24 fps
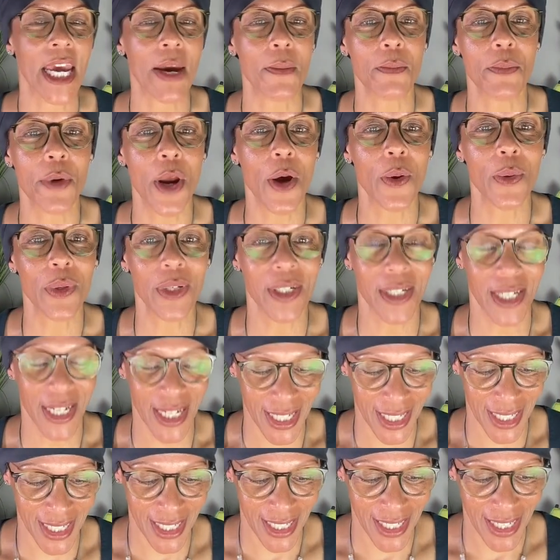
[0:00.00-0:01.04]
to
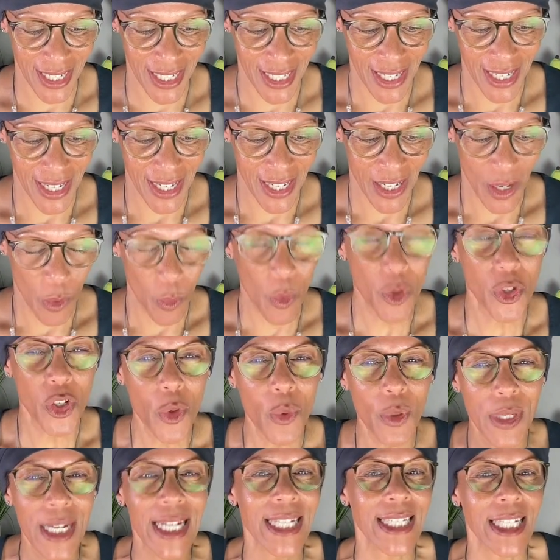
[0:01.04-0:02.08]
hypnosis? Would
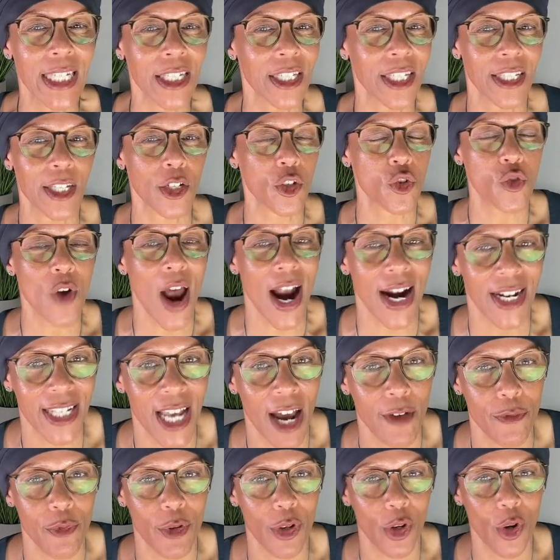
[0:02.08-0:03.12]
you listen to the tracks
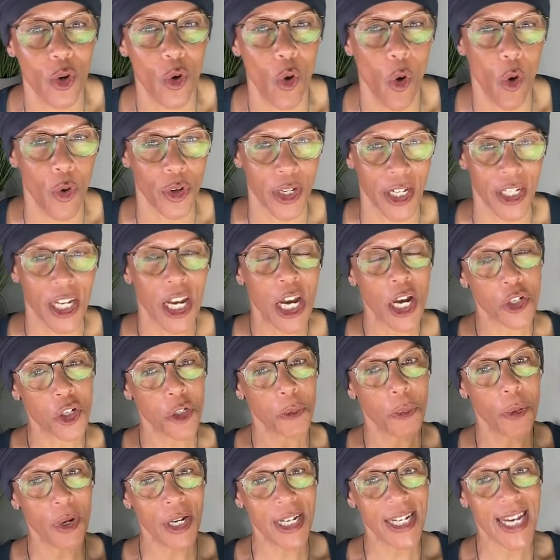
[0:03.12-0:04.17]
that I've recorded?
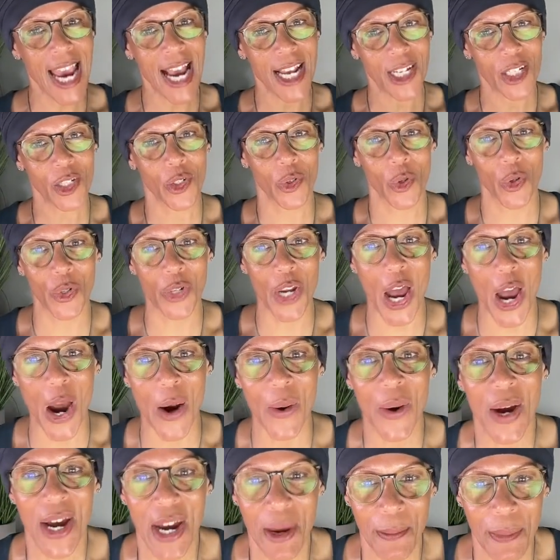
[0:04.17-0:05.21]
Just put yes or
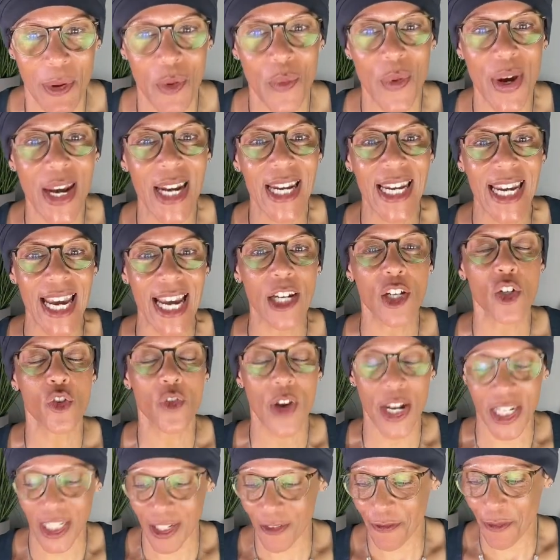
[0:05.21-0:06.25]
no. It'd be really
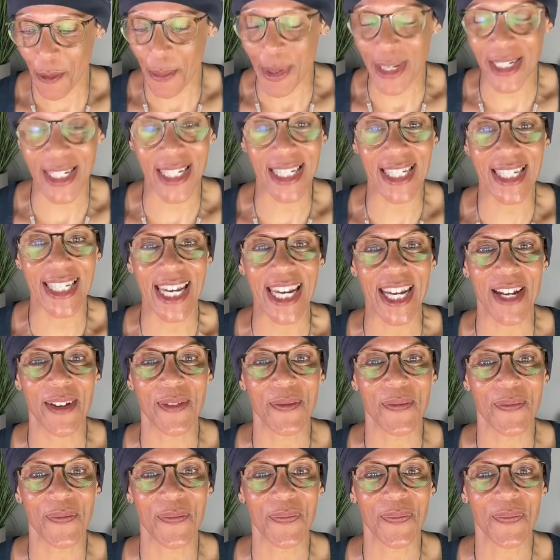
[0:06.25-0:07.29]
interesting for me to
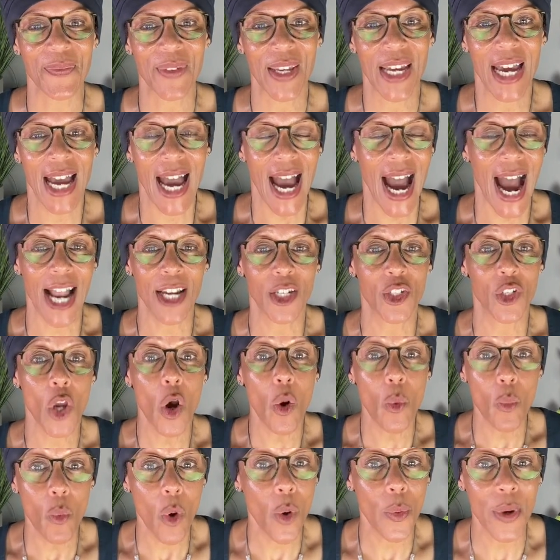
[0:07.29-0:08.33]
see. And
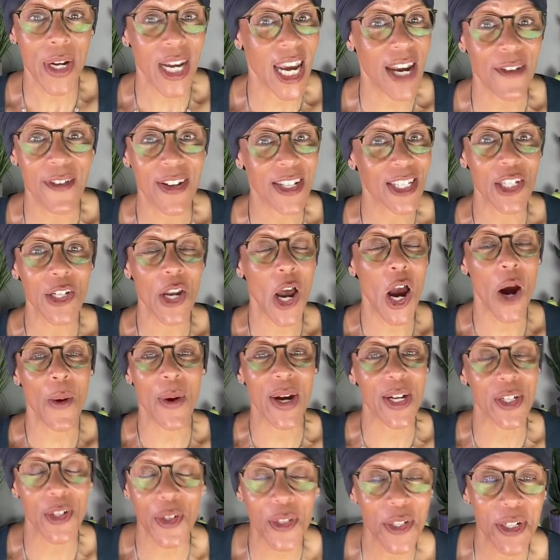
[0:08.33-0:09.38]
don't worry if it's
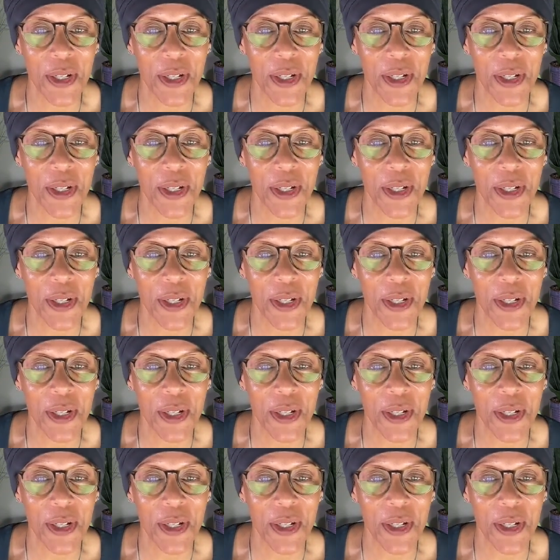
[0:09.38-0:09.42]
no, it